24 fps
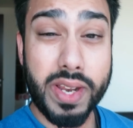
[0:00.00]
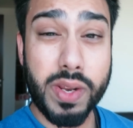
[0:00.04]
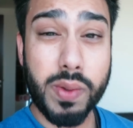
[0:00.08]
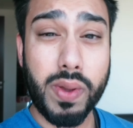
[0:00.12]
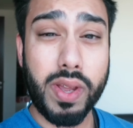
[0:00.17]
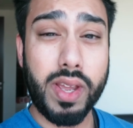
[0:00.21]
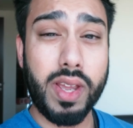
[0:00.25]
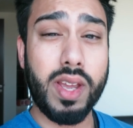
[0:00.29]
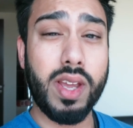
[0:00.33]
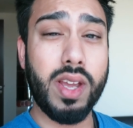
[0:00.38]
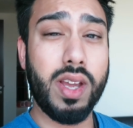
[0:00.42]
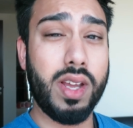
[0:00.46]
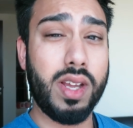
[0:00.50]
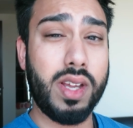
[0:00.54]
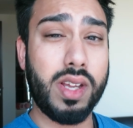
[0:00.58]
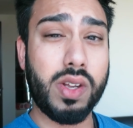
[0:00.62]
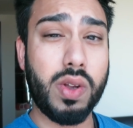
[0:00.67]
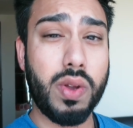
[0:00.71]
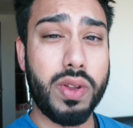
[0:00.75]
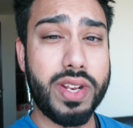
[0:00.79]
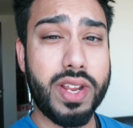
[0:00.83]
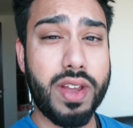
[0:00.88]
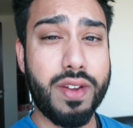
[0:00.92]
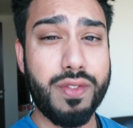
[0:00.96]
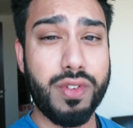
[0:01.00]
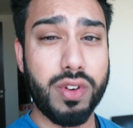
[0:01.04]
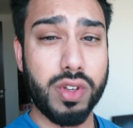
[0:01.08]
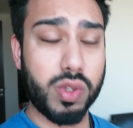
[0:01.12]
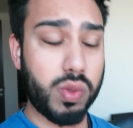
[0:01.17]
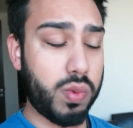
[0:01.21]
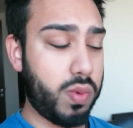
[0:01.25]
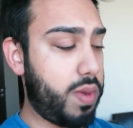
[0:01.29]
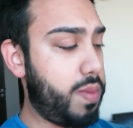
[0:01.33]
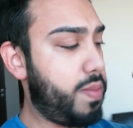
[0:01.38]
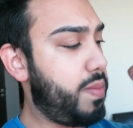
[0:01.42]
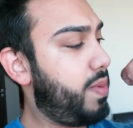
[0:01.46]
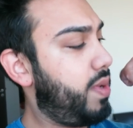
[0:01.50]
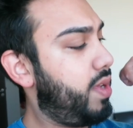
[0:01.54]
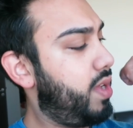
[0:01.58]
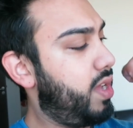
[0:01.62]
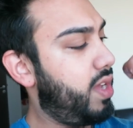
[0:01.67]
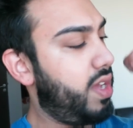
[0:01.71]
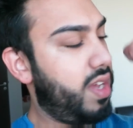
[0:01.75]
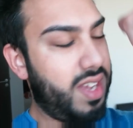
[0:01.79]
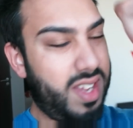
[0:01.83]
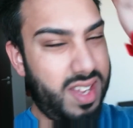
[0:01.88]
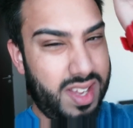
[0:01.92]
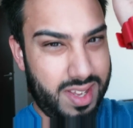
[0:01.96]
but anyway, going down for a swim.
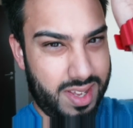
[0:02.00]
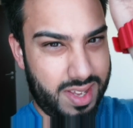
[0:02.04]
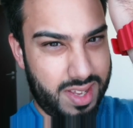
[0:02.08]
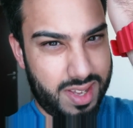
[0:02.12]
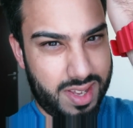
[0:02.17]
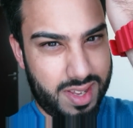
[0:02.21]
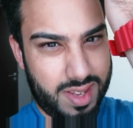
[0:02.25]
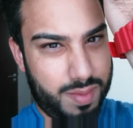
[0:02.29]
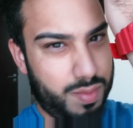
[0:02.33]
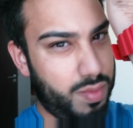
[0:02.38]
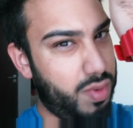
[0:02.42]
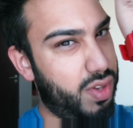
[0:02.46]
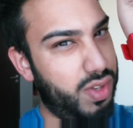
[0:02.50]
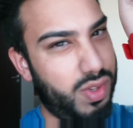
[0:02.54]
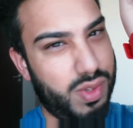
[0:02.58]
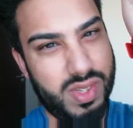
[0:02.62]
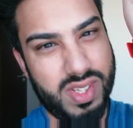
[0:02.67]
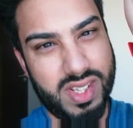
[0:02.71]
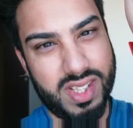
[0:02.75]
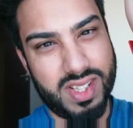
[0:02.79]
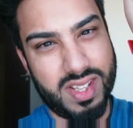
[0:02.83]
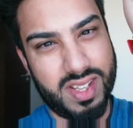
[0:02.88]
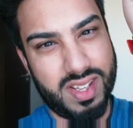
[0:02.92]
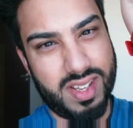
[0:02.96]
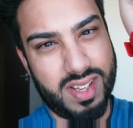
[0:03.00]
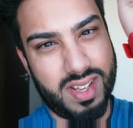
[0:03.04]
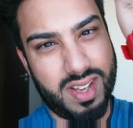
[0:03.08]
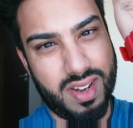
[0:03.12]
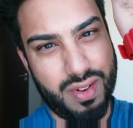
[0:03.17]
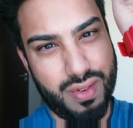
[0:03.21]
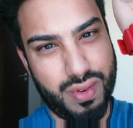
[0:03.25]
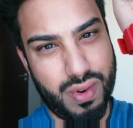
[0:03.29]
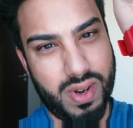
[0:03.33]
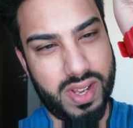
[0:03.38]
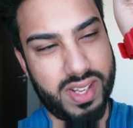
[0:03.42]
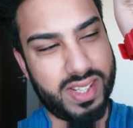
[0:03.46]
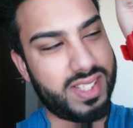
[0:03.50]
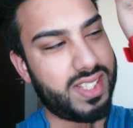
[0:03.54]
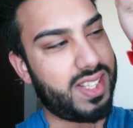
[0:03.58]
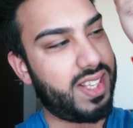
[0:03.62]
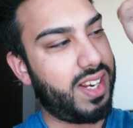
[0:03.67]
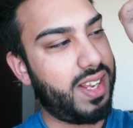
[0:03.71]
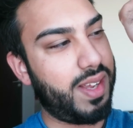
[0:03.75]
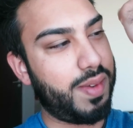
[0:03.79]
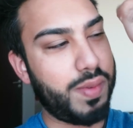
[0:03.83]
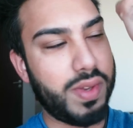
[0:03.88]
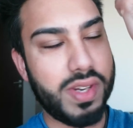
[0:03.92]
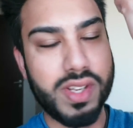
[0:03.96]
I'm not using the Rolex
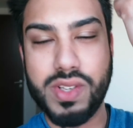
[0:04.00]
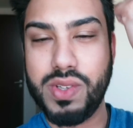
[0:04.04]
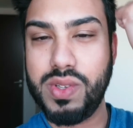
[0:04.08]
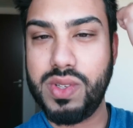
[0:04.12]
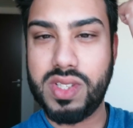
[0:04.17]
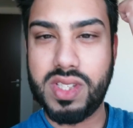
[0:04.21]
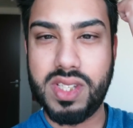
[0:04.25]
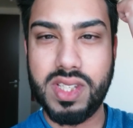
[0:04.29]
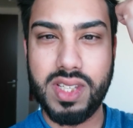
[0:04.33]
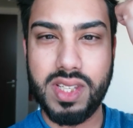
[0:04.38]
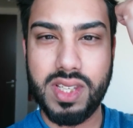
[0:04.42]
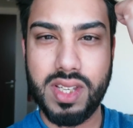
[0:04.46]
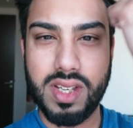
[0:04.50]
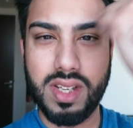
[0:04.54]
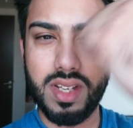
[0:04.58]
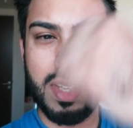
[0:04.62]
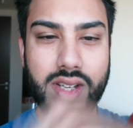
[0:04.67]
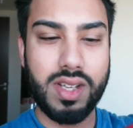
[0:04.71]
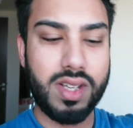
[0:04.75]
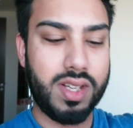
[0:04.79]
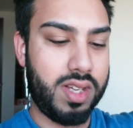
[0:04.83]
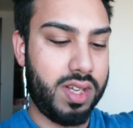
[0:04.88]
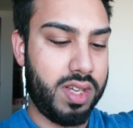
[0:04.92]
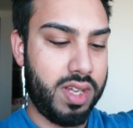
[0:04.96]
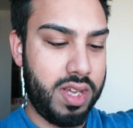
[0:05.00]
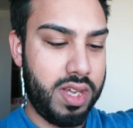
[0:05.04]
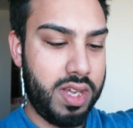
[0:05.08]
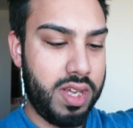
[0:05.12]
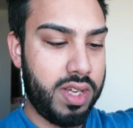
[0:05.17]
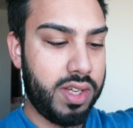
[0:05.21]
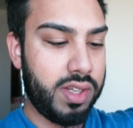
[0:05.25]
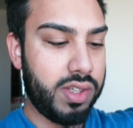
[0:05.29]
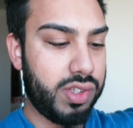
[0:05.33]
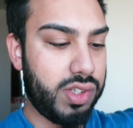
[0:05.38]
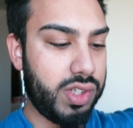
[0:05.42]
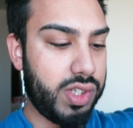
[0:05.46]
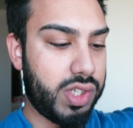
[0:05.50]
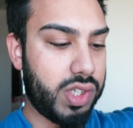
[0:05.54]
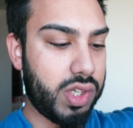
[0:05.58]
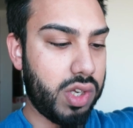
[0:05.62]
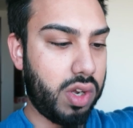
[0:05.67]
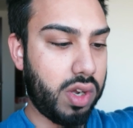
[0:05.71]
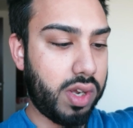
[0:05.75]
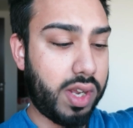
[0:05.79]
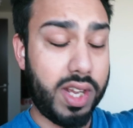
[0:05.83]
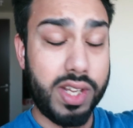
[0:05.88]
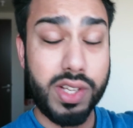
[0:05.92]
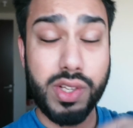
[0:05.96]
today. I'm going to use the uh,
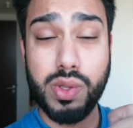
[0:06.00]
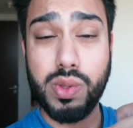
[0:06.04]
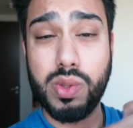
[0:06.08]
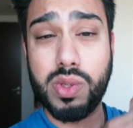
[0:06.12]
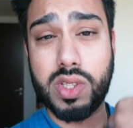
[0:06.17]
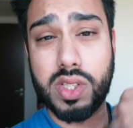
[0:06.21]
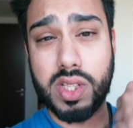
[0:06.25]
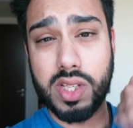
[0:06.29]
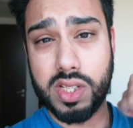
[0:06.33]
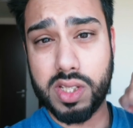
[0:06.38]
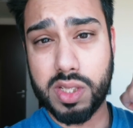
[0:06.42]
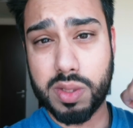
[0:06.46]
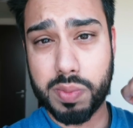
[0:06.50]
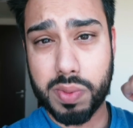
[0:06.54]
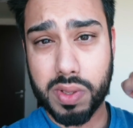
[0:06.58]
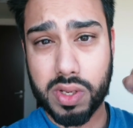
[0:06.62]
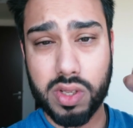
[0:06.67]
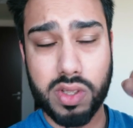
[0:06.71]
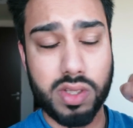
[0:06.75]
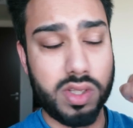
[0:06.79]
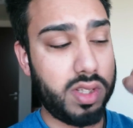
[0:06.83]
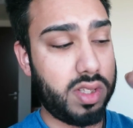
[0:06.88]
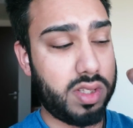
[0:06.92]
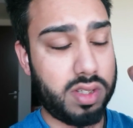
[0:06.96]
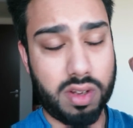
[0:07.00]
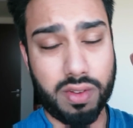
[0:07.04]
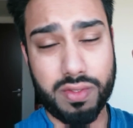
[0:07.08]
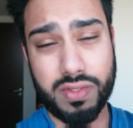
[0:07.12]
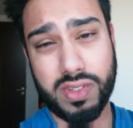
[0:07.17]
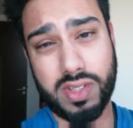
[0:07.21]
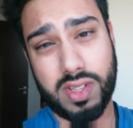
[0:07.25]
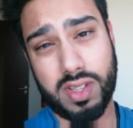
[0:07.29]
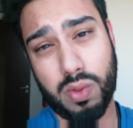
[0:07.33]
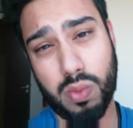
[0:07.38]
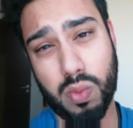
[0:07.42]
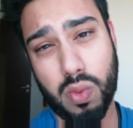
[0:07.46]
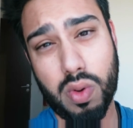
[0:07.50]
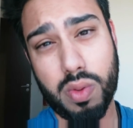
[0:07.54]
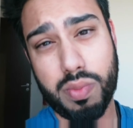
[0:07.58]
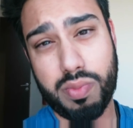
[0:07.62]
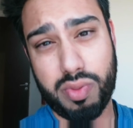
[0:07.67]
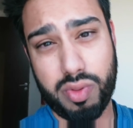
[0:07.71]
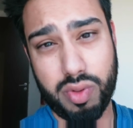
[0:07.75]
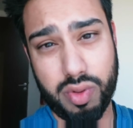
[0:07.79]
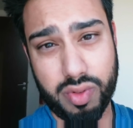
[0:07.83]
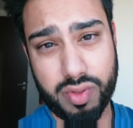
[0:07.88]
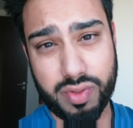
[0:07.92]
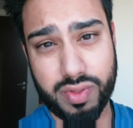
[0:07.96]
G-Shock. I use this because it's obviously
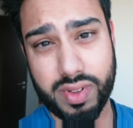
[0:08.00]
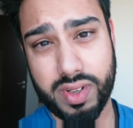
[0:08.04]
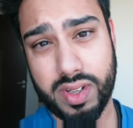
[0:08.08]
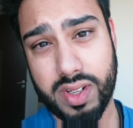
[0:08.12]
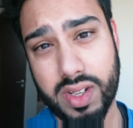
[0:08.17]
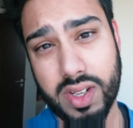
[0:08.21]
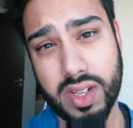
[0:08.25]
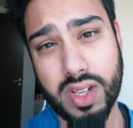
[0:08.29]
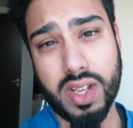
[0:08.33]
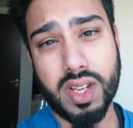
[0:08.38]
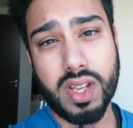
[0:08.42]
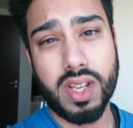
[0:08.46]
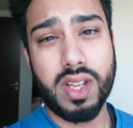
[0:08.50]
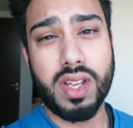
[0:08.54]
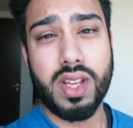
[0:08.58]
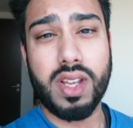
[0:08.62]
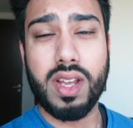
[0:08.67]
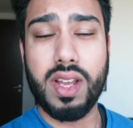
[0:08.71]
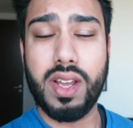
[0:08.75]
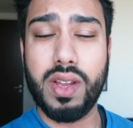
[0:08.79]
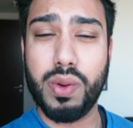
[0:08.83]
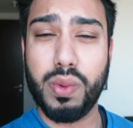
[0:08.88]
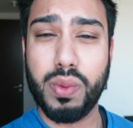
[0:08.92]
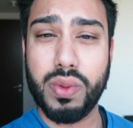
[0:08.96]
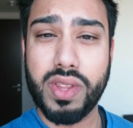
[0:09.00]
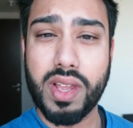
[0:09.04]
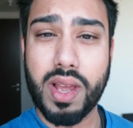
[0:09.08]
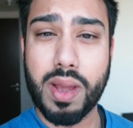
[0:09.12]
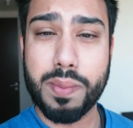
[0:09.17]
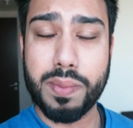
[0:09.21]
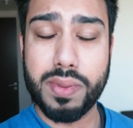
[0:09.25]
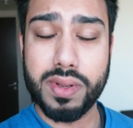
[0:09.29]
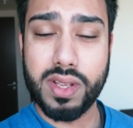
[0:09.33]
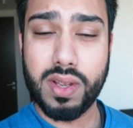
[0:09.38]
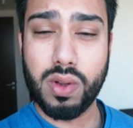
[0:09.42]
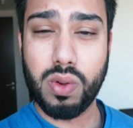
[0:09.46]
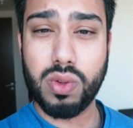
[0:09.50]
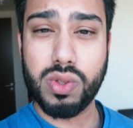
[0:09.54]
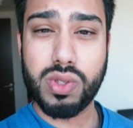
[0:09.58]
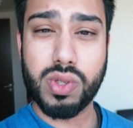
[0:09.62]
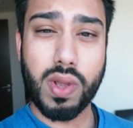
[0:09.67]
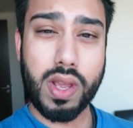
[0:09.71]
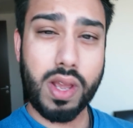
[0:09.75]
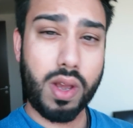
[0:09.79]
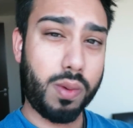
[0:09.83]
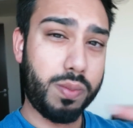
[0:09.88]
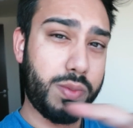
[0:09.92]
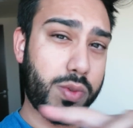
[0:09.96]
waterproof and and all that, but it
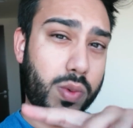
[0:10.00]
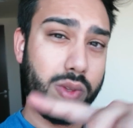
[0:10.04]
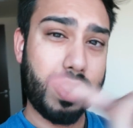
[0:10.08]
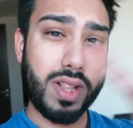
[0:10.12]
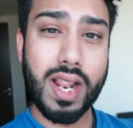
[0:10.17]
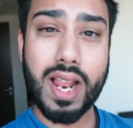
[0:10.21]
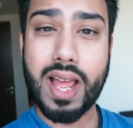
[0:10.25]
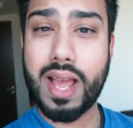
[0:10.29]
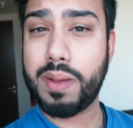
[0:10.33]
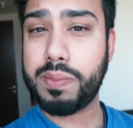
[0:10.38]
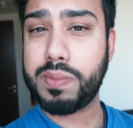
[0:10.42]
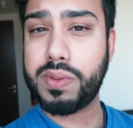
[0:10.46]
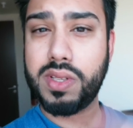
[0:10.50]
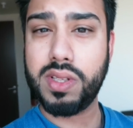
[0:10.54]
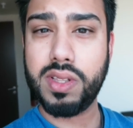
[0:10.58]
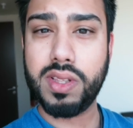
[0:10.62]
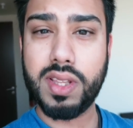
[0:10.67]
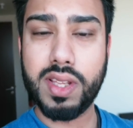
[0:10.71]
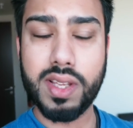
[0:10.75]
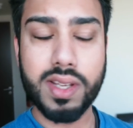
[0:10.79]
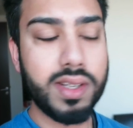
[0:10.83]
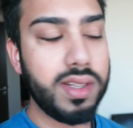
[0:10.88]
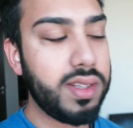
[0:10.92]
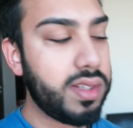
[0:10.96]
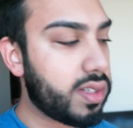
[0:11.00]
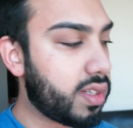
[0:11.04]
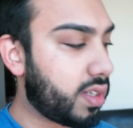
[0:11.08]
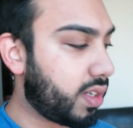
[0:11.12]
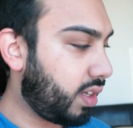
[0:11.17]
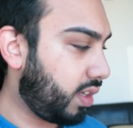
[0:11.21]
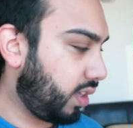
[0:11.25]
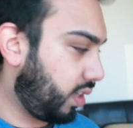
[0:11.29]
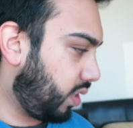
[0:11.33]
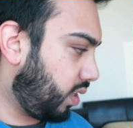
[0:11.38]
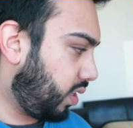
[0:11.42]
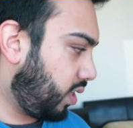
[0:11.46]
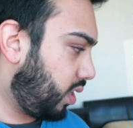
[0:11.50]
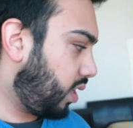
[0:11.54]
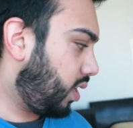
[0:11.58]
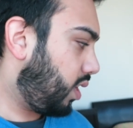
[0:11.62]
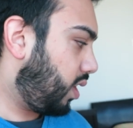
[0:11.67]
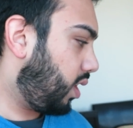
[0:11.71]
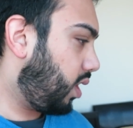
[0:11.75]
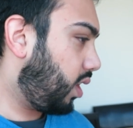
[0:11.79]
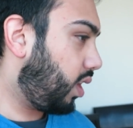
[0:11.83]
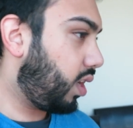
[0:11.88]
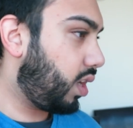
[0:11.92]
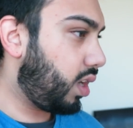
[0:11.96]
also helps with laps and things.
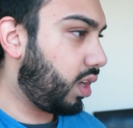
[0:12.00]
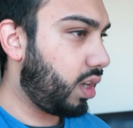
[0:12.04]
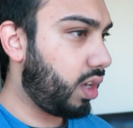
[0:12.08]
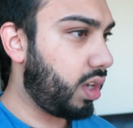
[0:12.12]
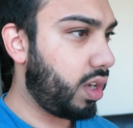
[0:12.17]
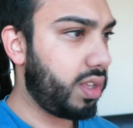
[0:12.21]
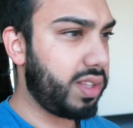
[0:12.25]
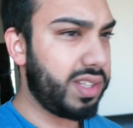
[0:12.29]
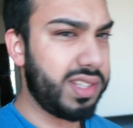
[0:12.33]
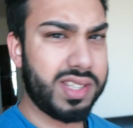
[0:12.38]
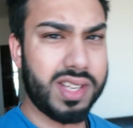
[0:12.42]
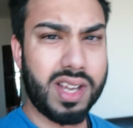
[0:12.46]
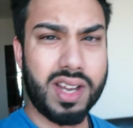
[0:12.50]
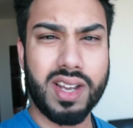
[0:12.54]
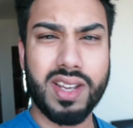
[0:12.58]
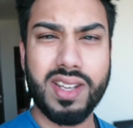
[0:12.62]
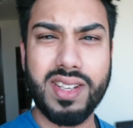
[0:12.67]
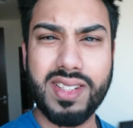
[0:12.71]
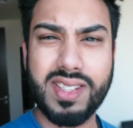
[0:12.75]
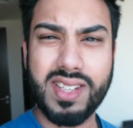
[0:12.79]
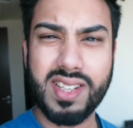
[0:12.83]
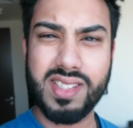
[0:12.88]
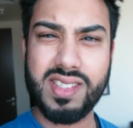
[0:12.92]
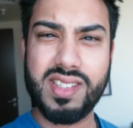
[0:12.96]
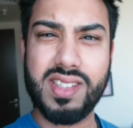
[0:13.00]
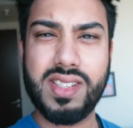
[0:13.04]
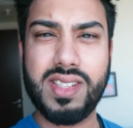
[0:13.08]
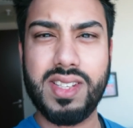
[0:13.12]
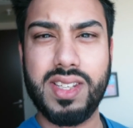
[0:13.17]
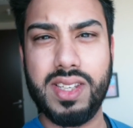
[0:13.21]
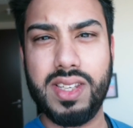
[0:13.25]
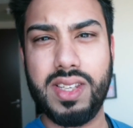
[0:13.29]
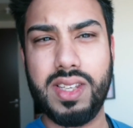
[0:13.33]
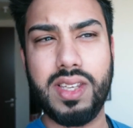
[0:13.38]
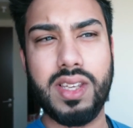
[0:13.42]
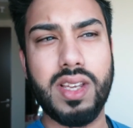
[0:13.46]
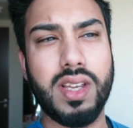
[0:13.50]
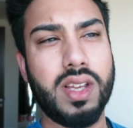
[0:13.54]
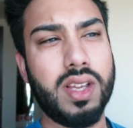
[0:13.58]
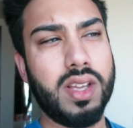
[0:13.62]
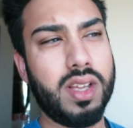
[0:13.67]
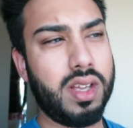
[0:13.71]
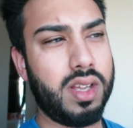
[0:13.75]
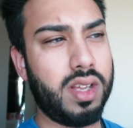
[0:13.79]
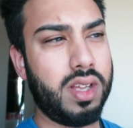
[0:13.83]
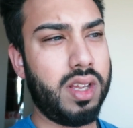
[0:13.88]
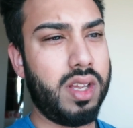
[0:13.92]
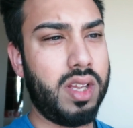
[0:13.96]
Uh, this high intensity
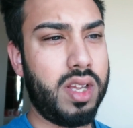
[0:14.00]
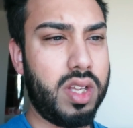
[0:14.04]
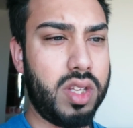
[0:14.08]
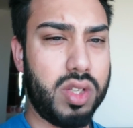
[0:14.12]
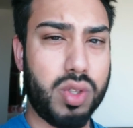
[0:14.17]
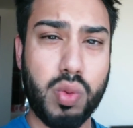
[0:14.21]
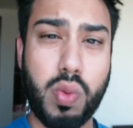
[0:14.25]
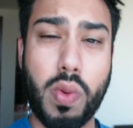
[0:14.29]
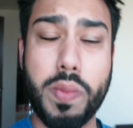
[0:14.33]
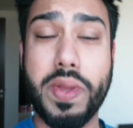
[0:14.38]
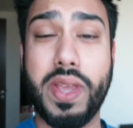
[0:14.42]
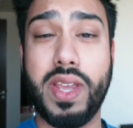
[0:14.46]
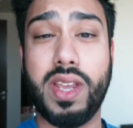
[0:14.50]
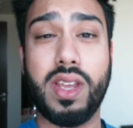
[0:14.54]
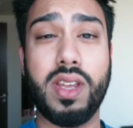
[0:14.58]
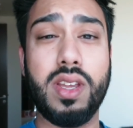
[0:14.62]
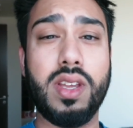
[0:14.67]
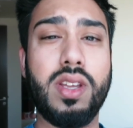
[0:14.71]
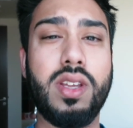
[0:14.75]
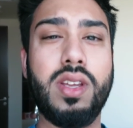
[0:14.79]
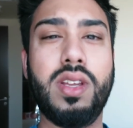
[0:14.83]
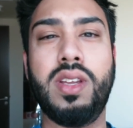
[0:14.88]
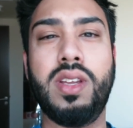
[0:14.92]
swimming